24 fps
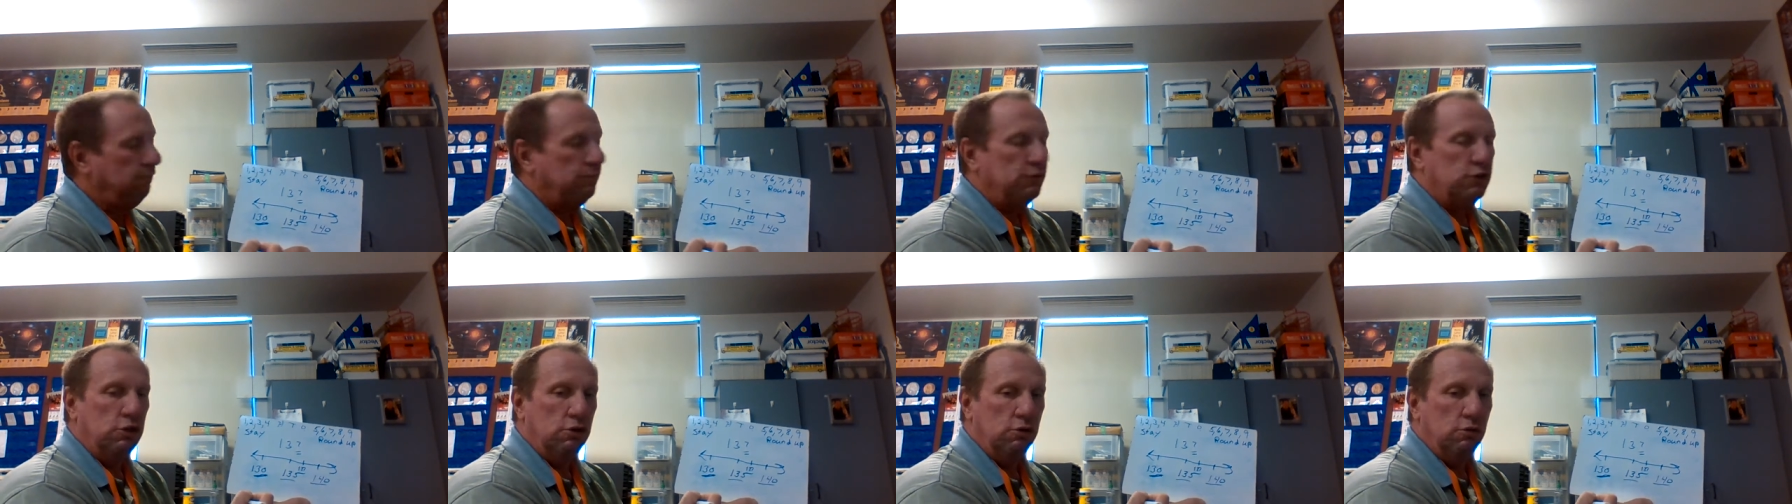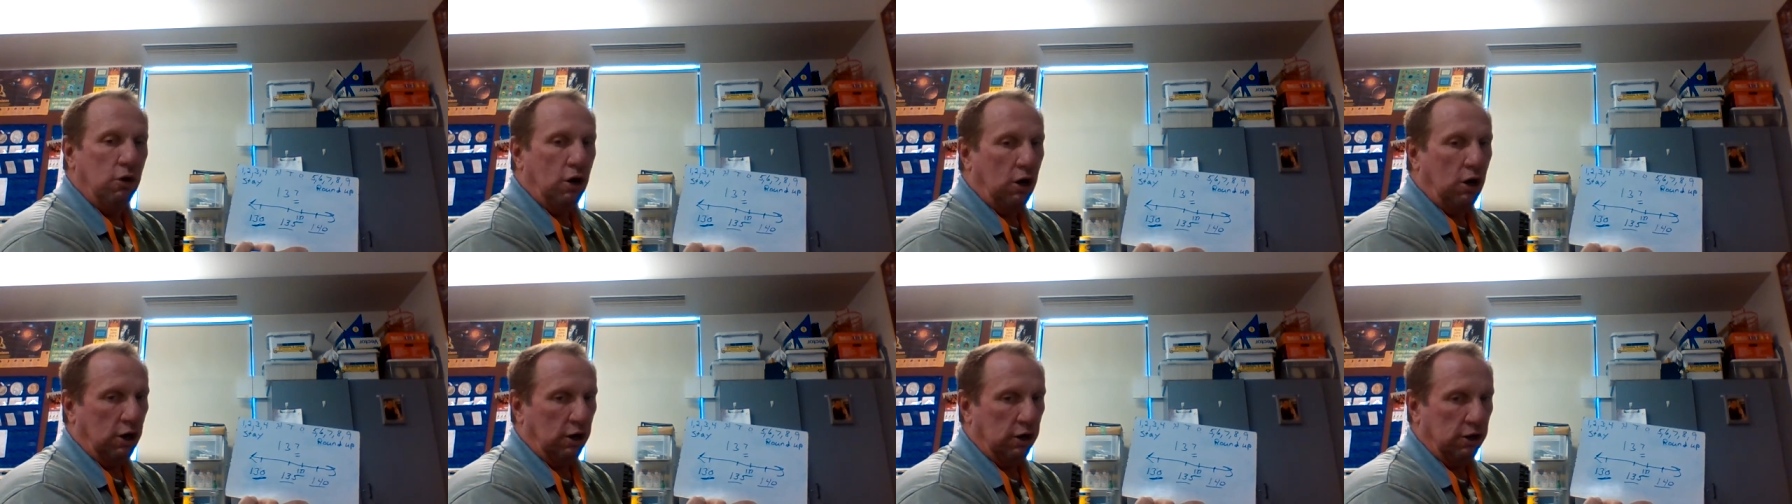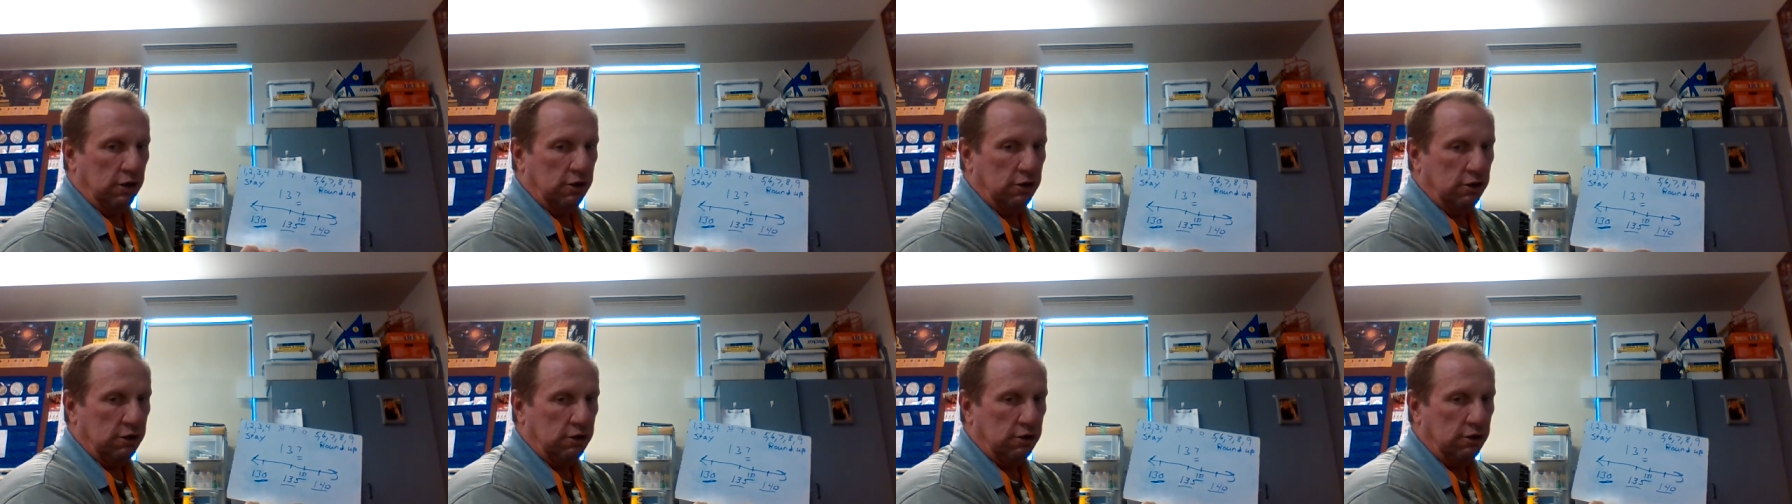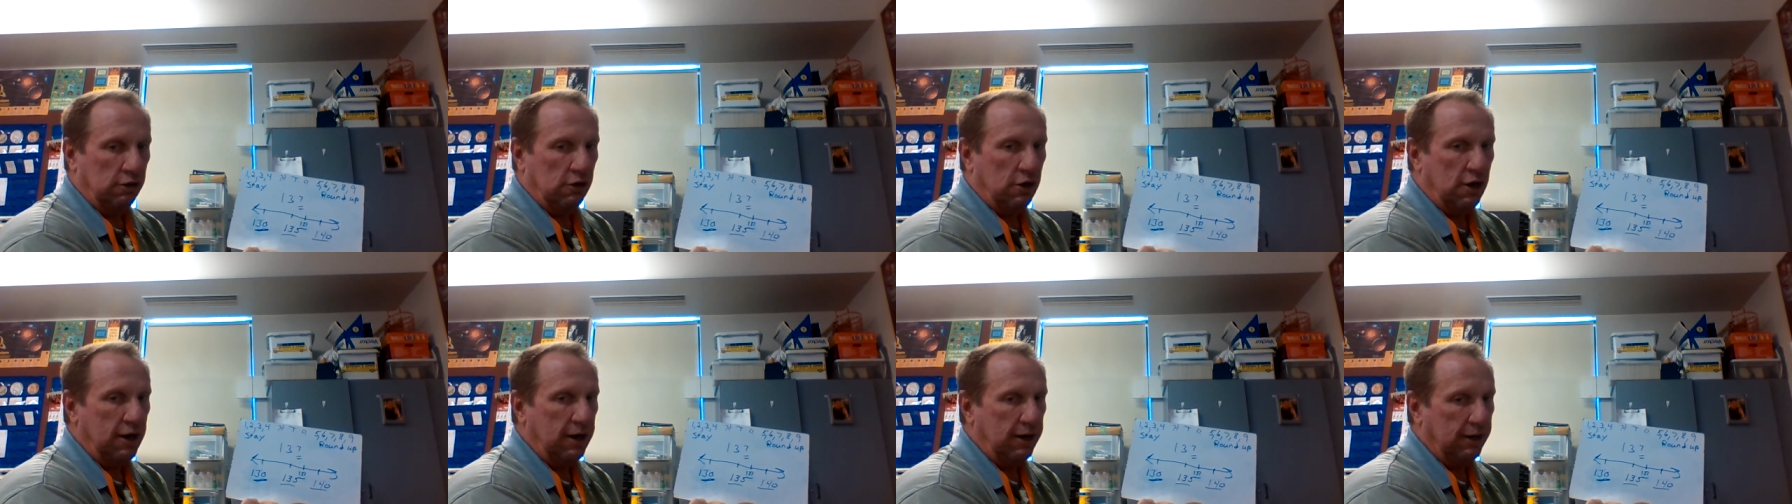you are
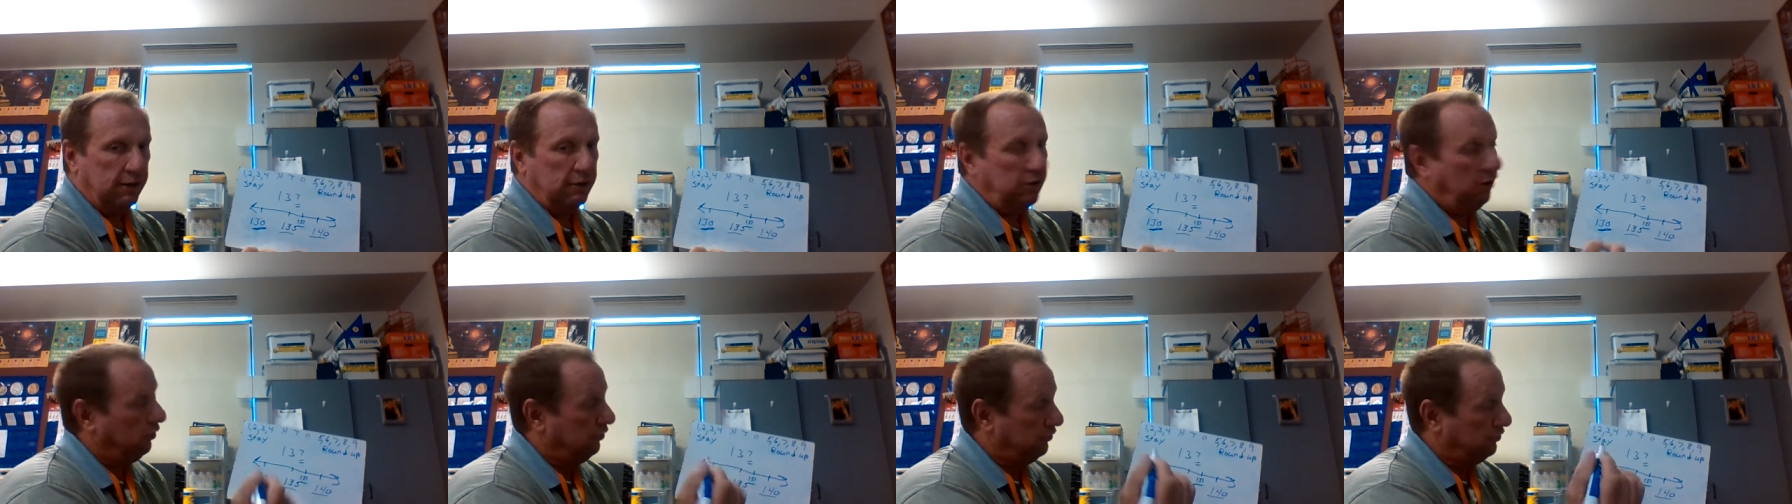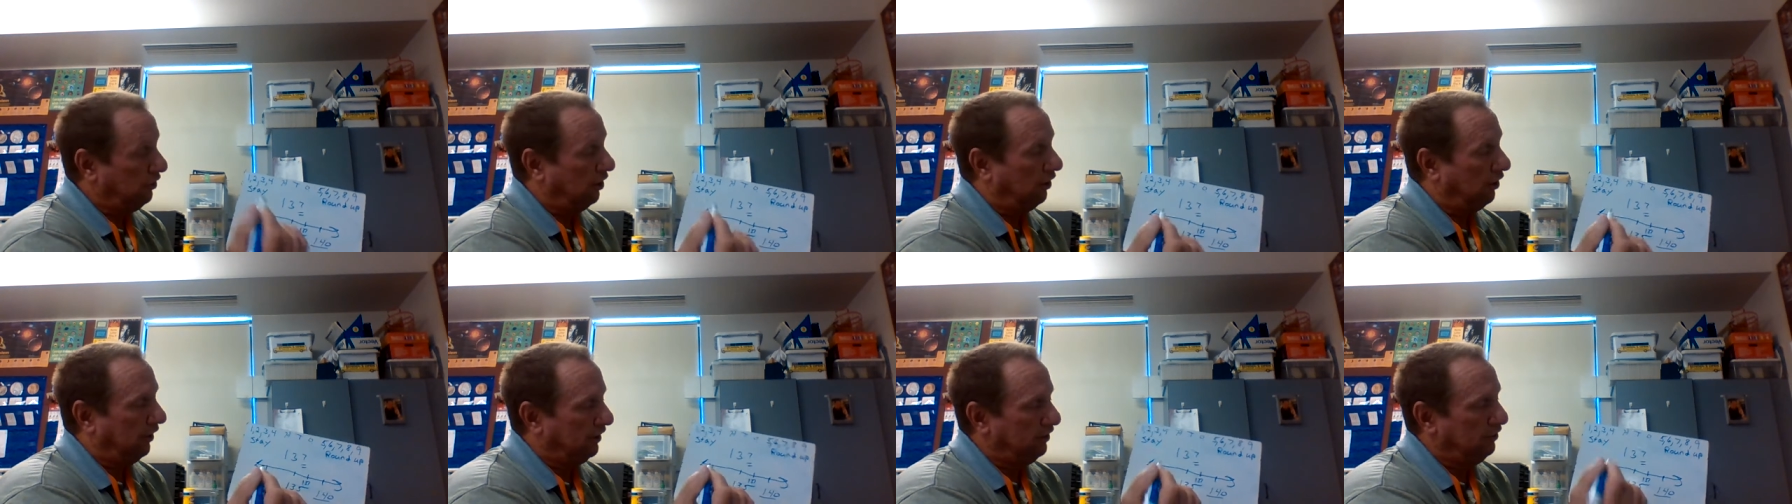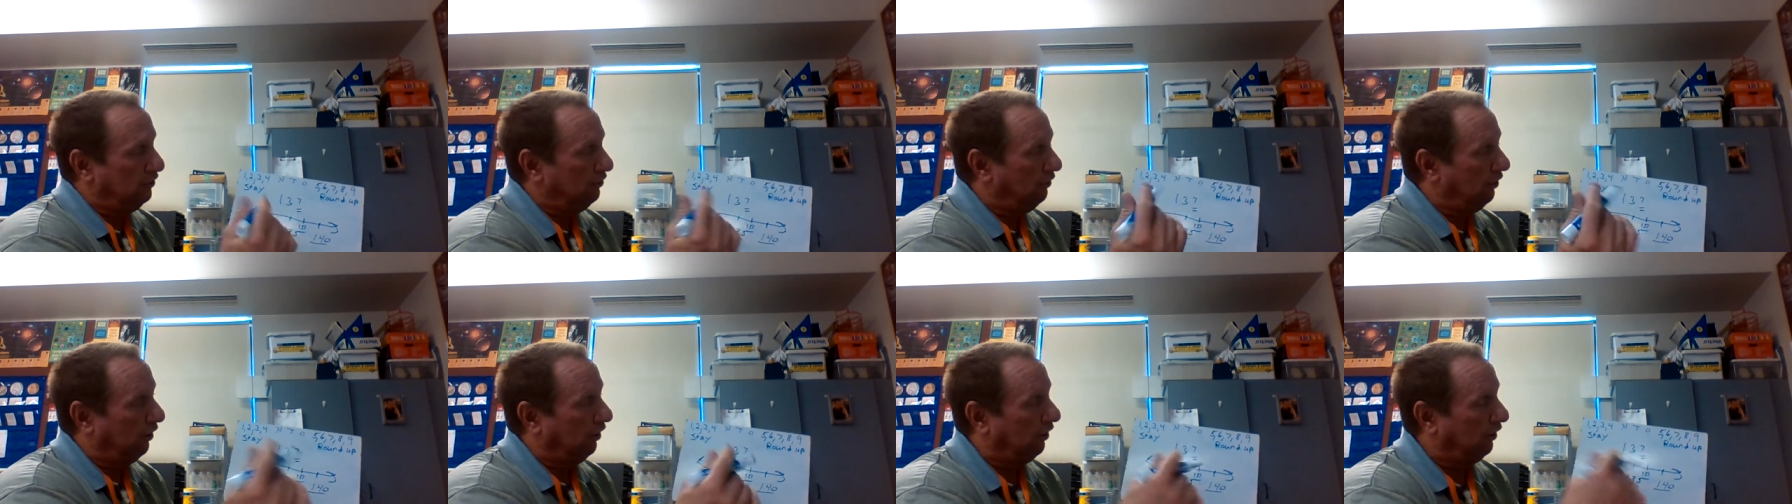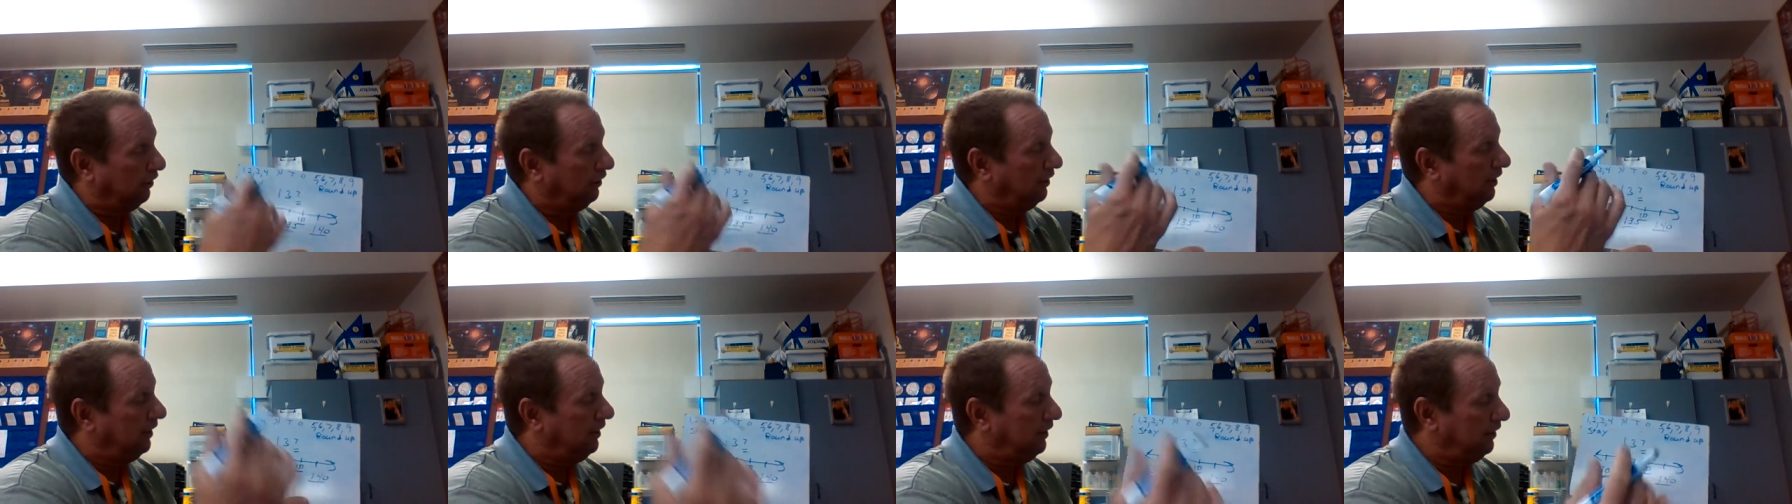correct, or sorry, you
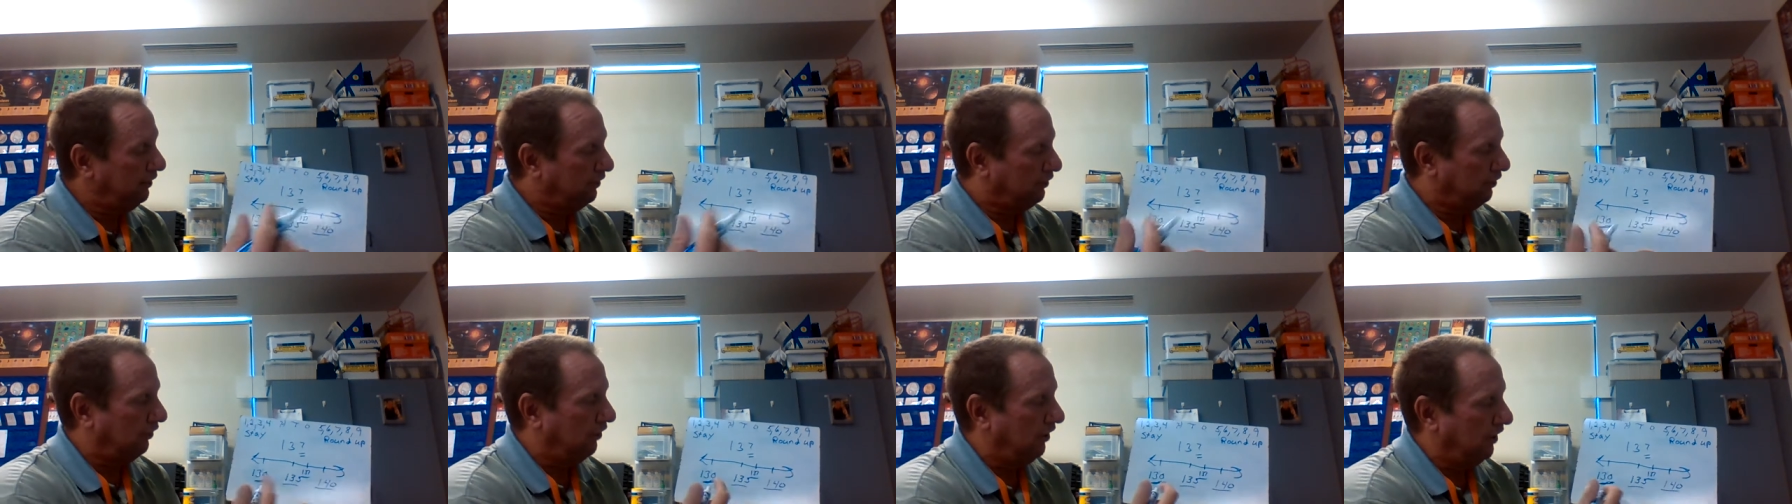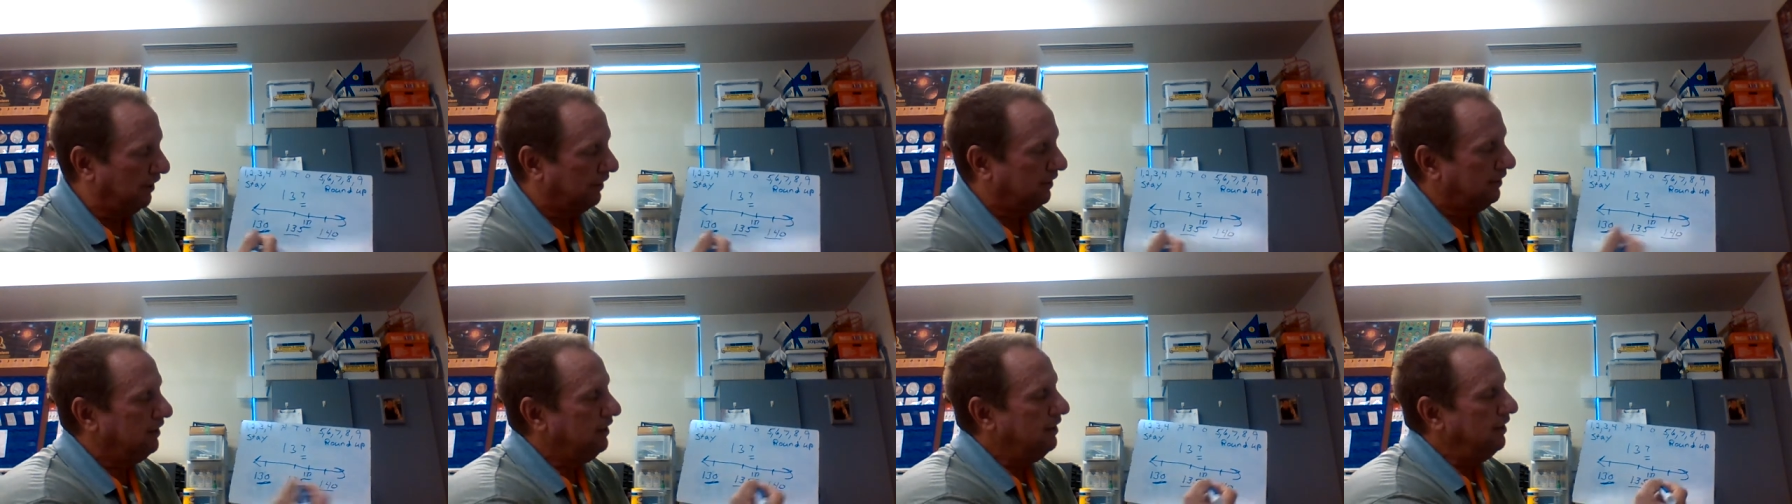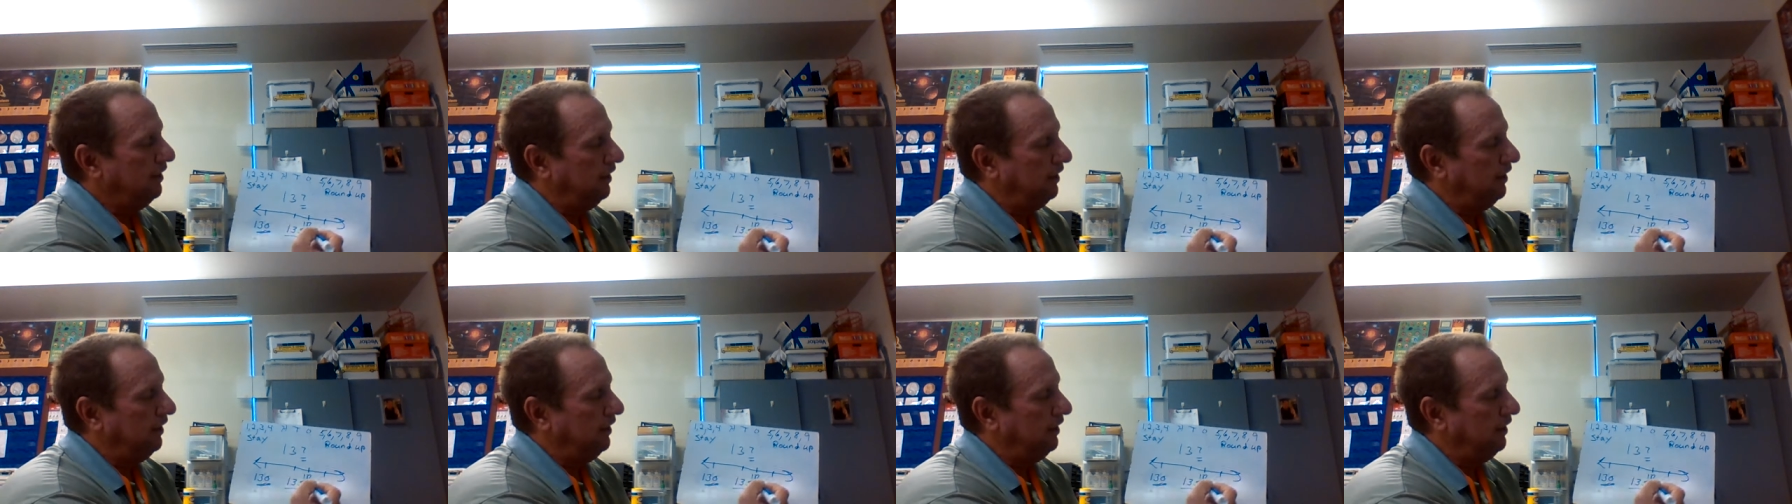are incorrect.